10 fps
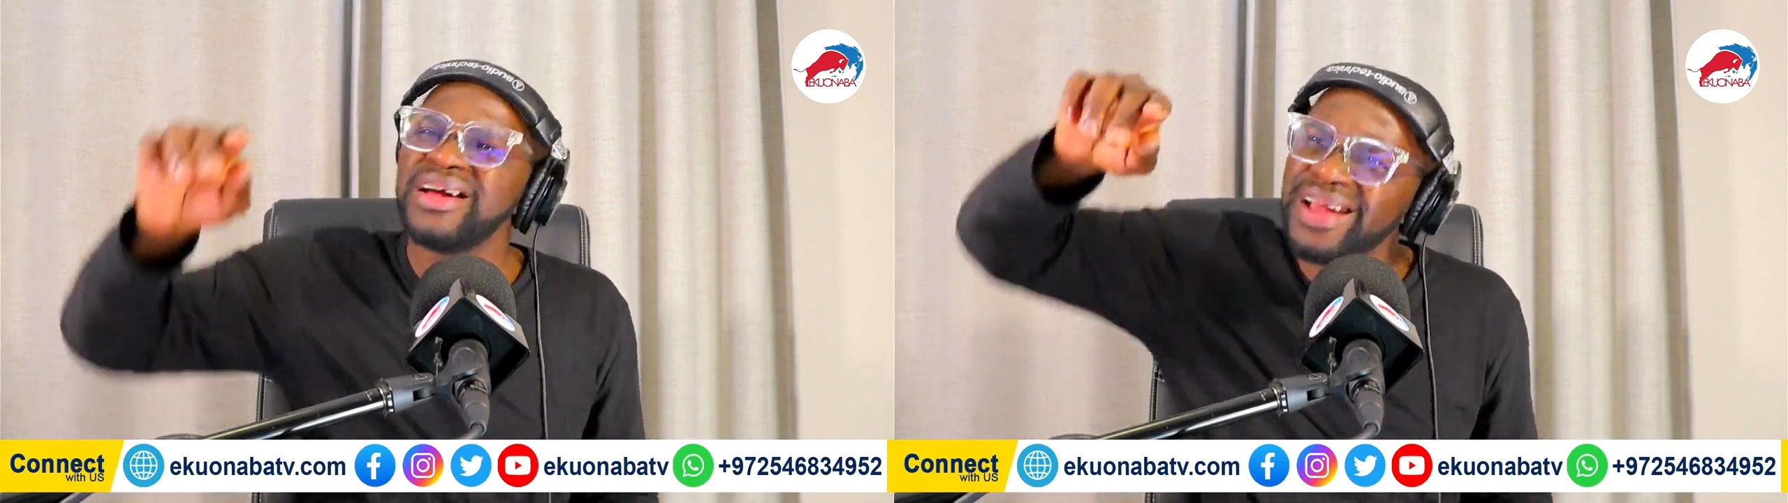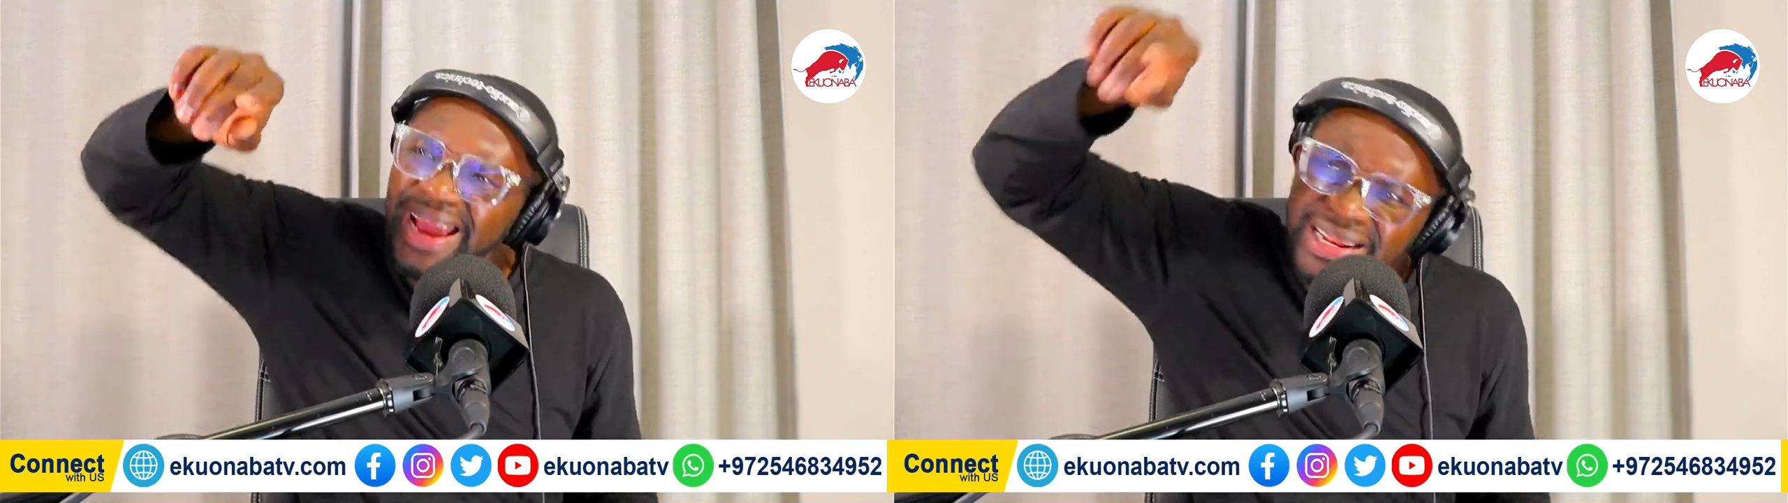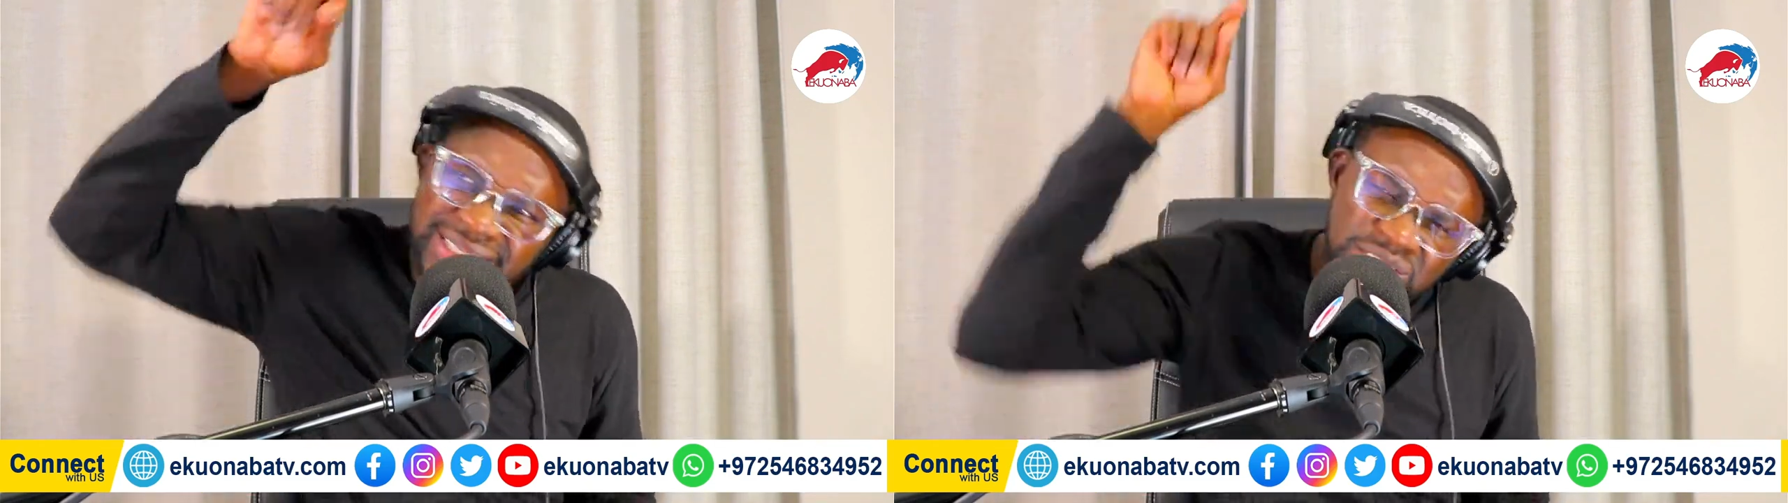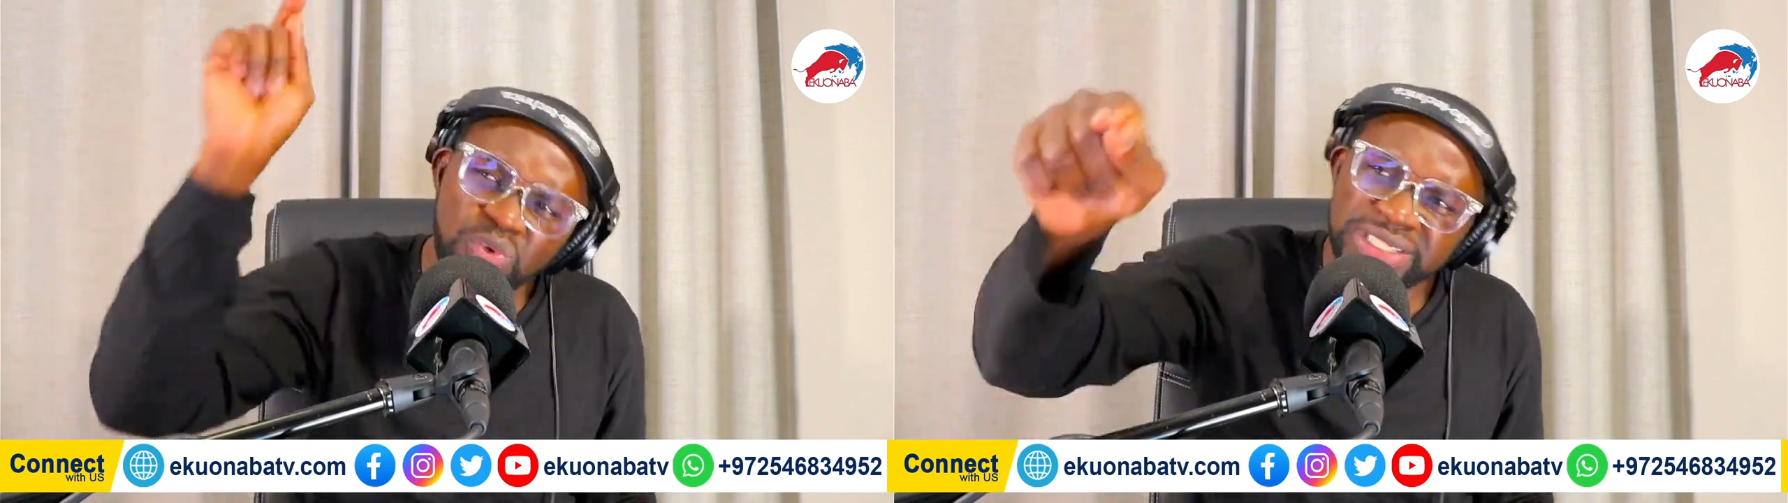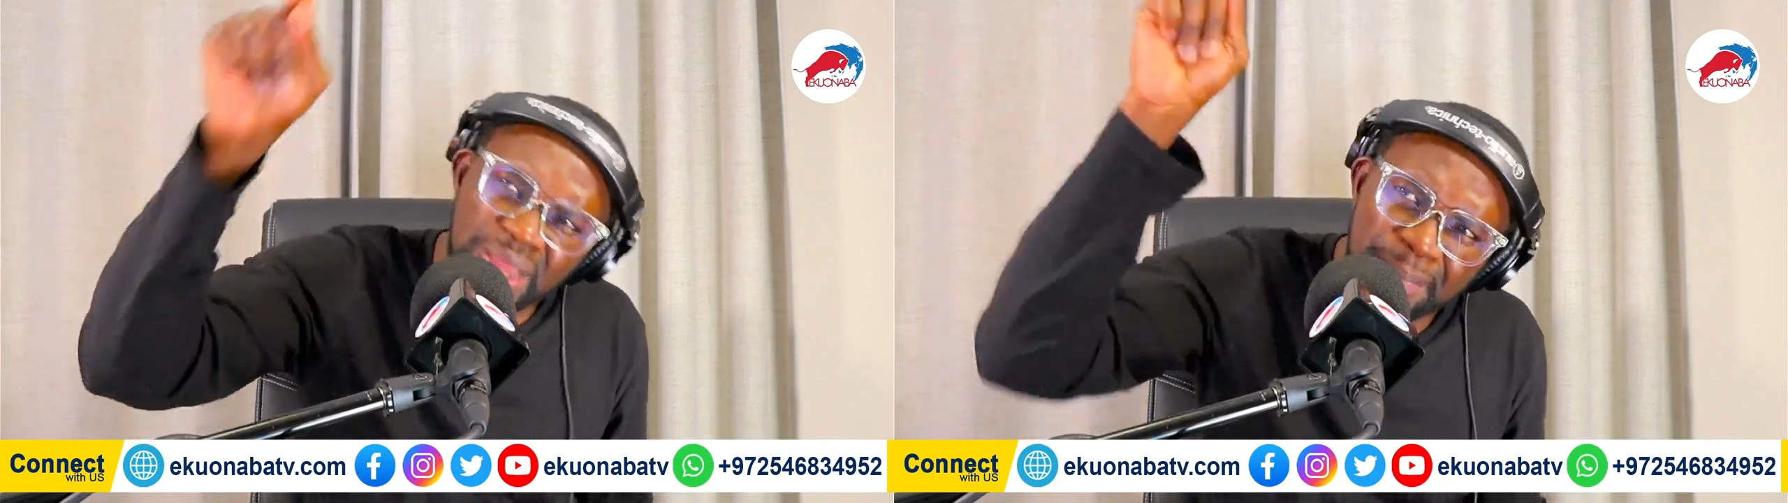ain't no
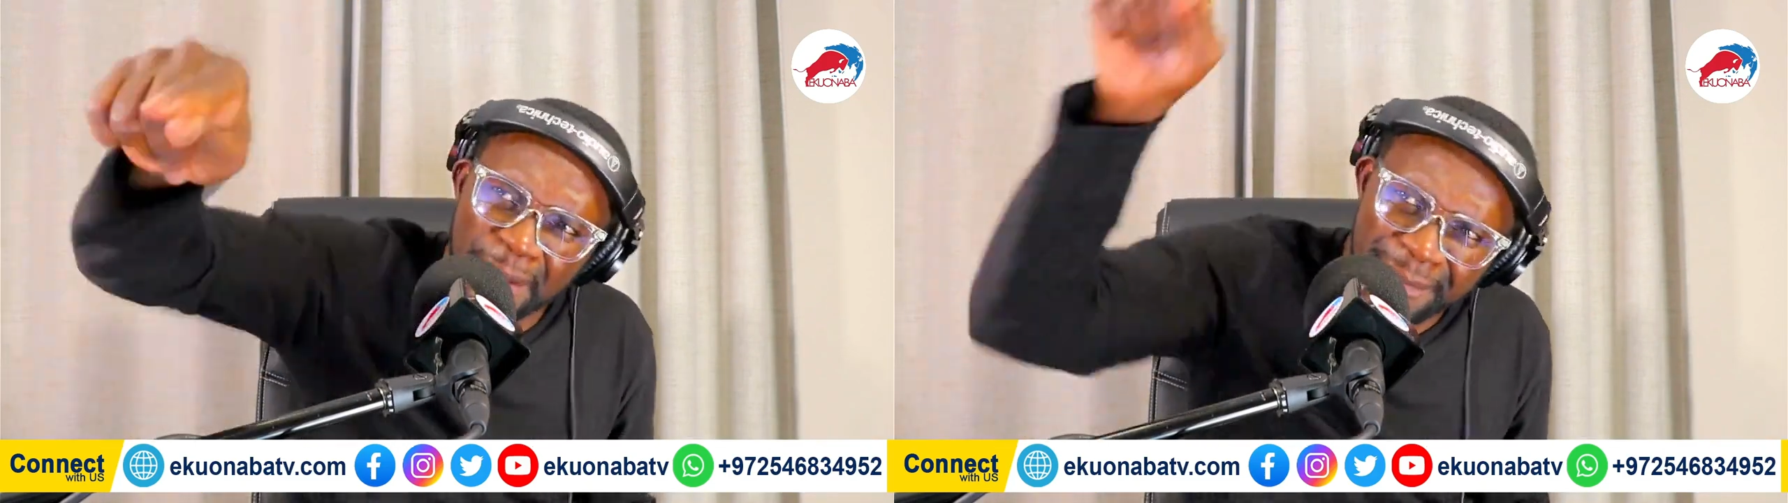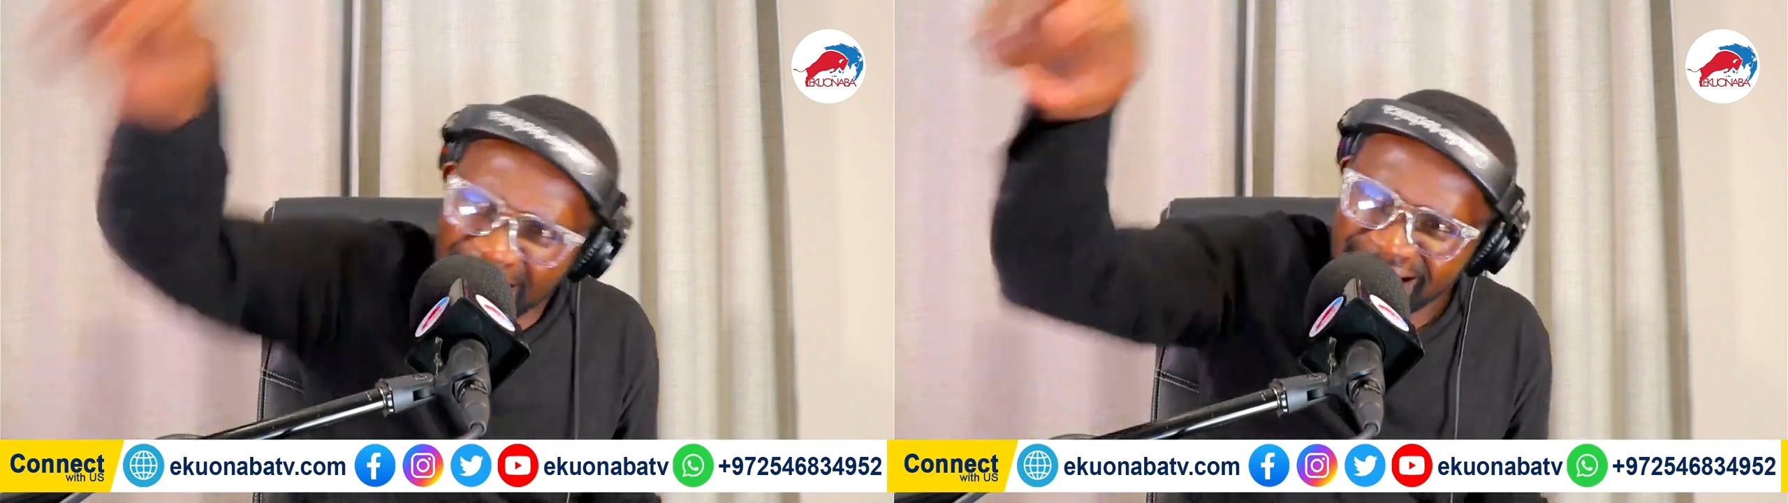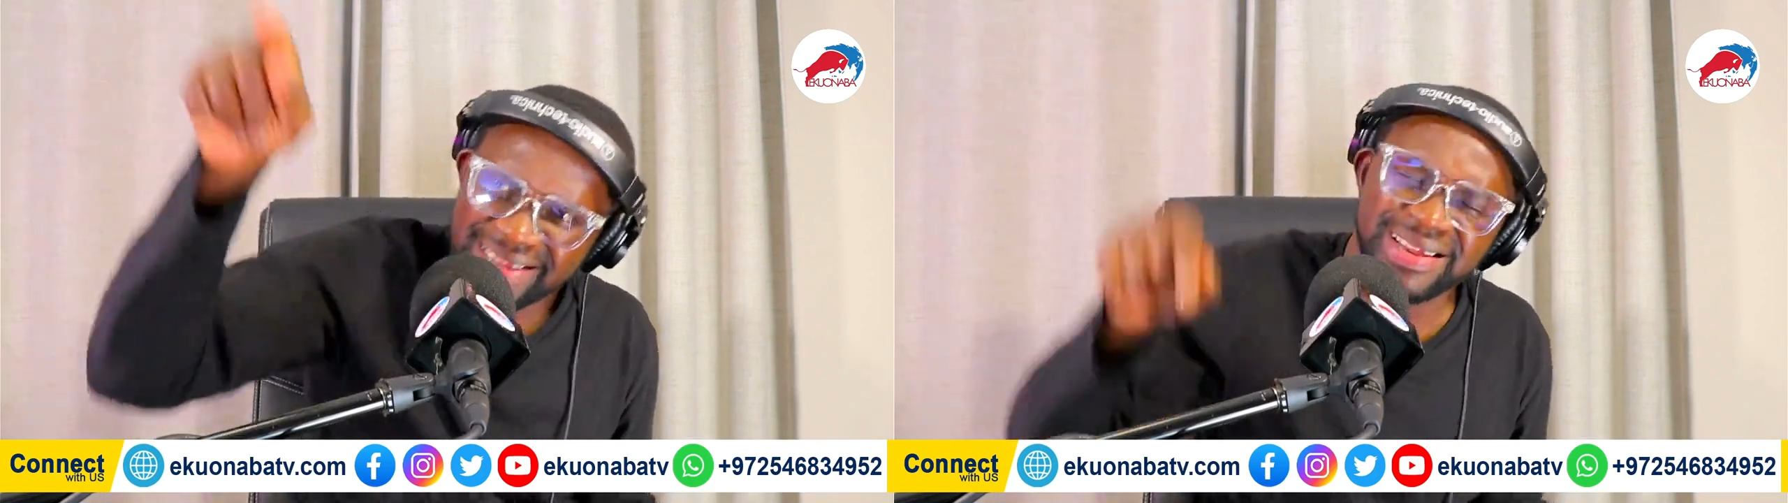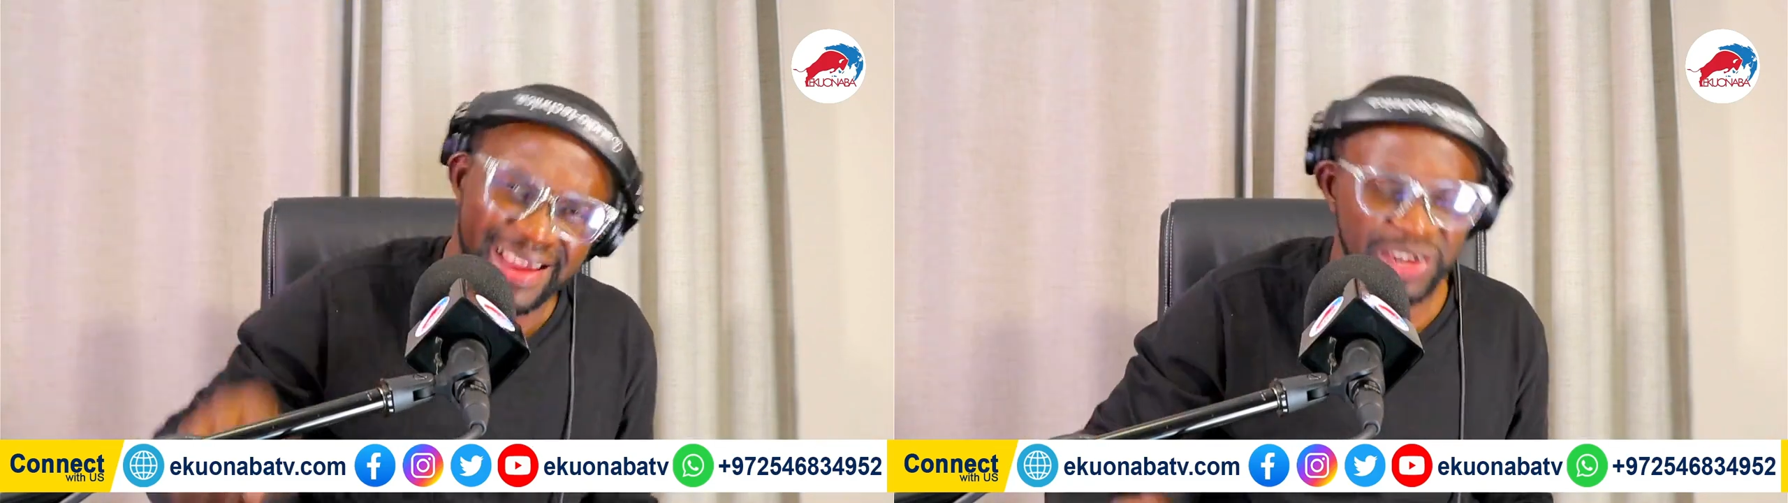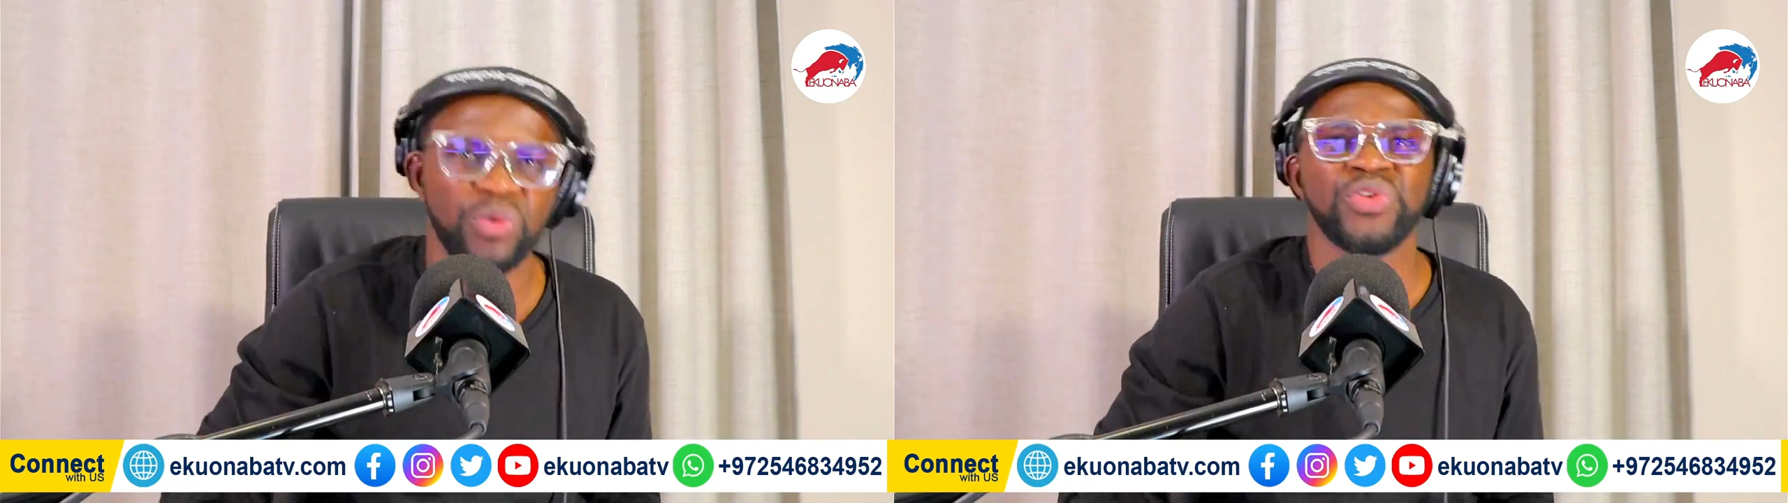Jabba.
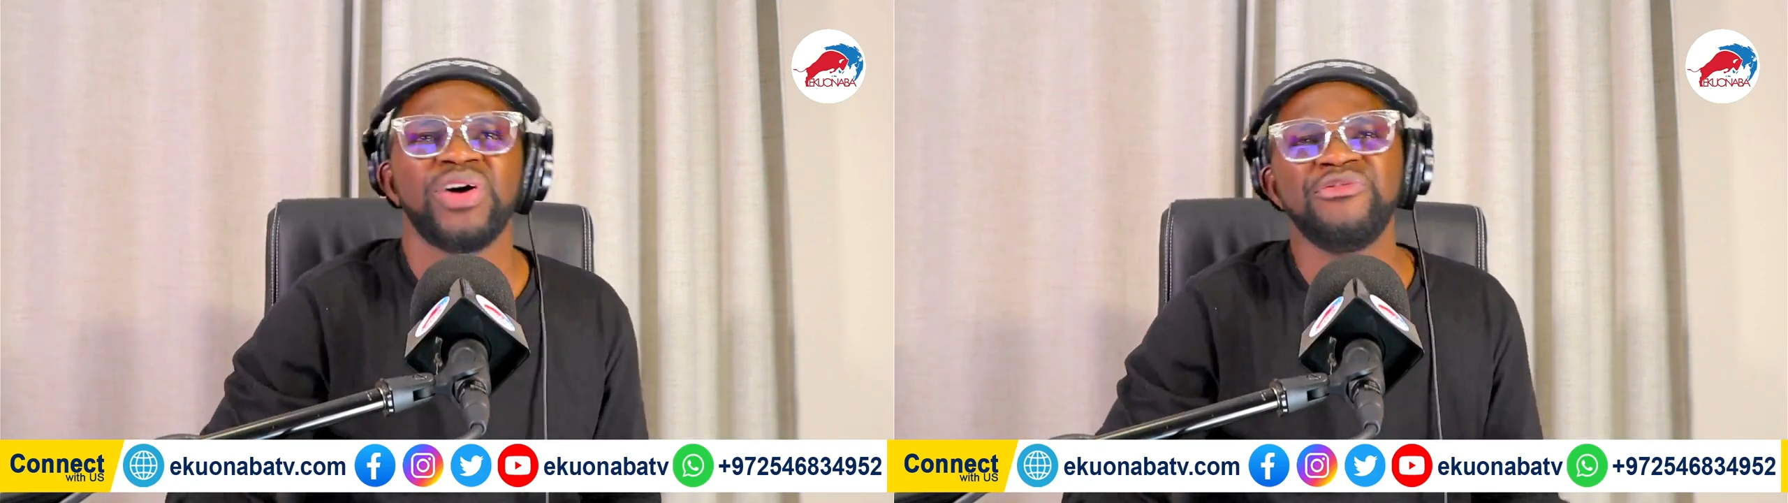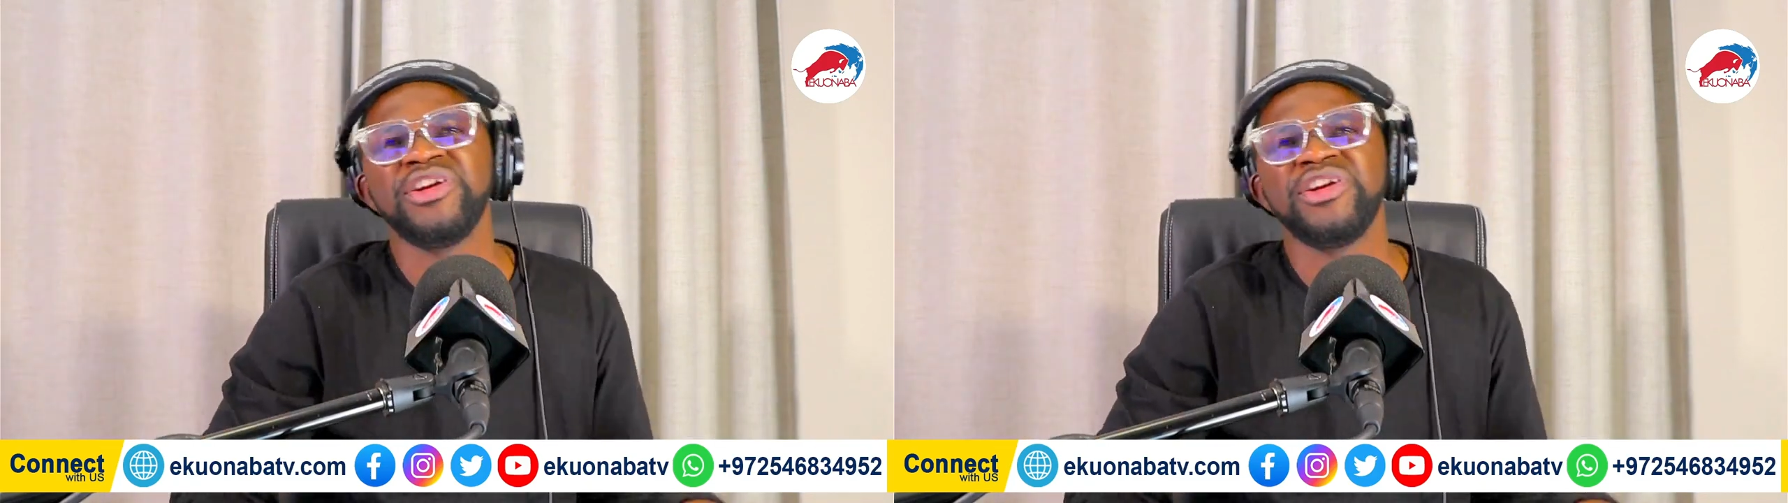Anyone, I feel a